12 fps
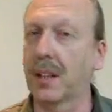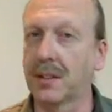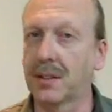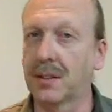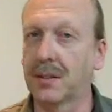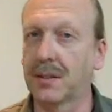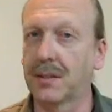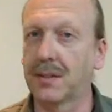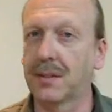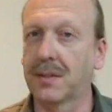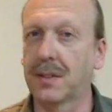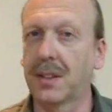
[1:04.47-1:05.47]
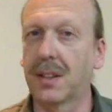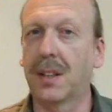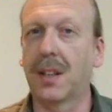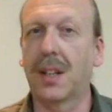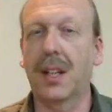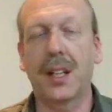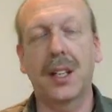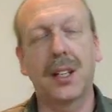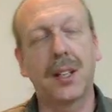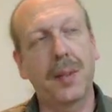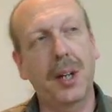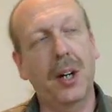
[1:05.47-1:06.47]
events.
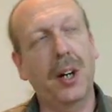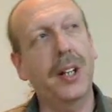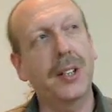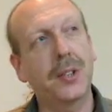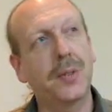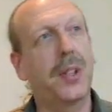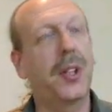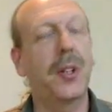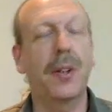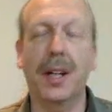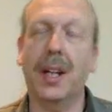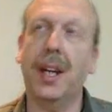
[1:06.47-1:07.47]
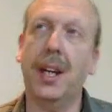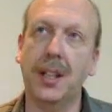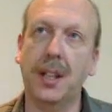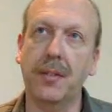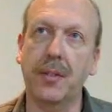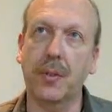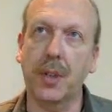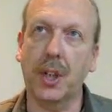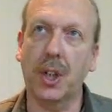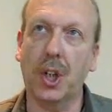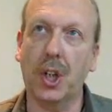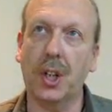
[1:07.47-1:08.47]
And to be honest with you, I can't even
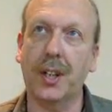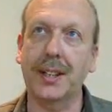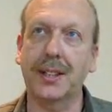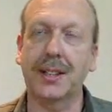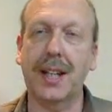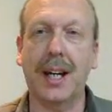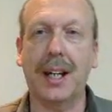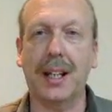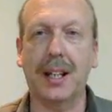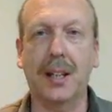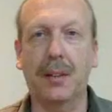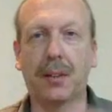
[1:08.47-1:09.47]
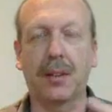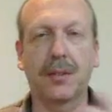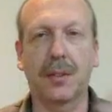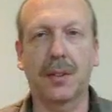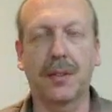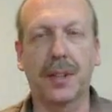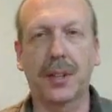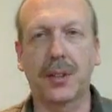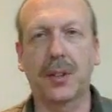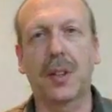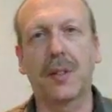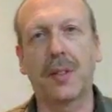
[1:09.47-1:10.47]
recall exactly sort of the
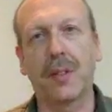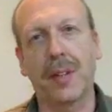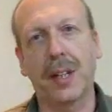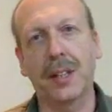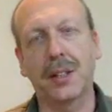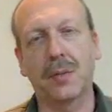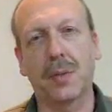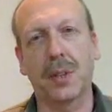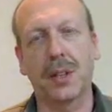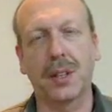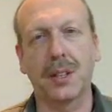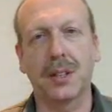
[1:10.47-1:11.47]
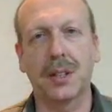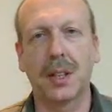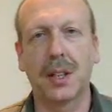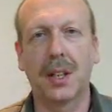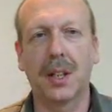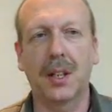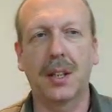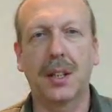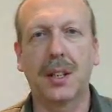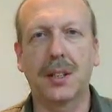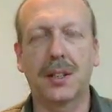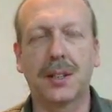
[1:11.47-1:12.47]
turn of events when
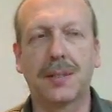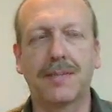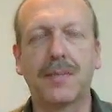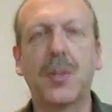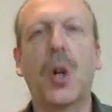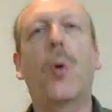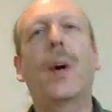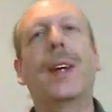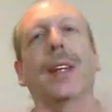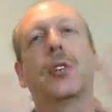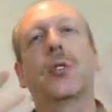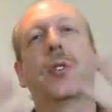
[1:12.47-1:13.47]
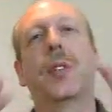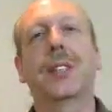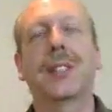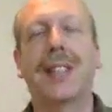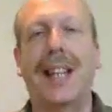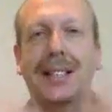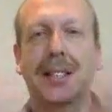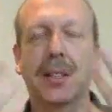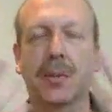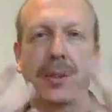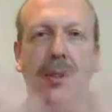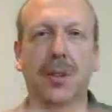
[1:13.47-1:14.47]
this knowingness or this
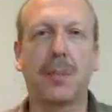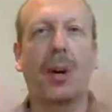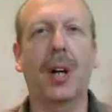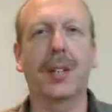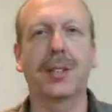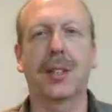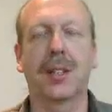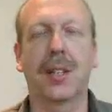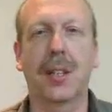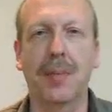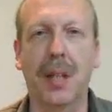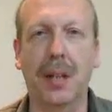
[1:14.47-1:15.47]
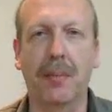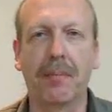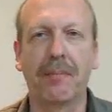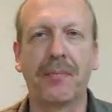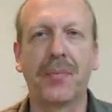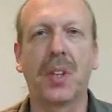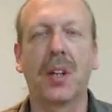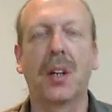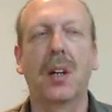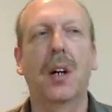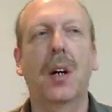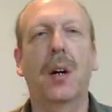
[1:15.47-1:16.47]
lesson was deposited in me.
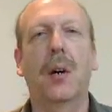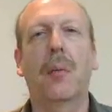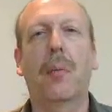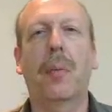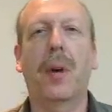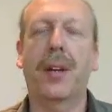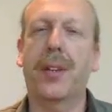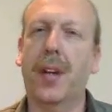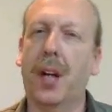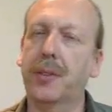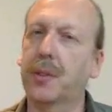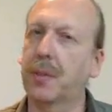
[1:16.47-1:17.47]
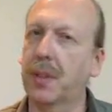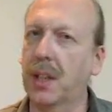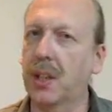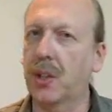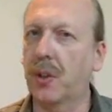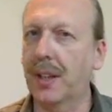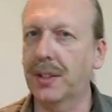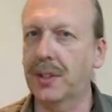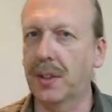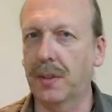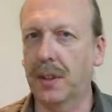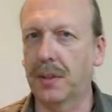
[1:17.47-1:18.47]
But I thought it was a really
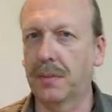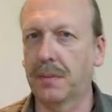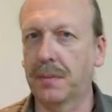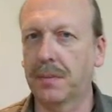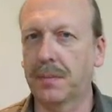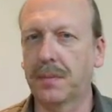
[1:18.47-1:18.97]
interesting one.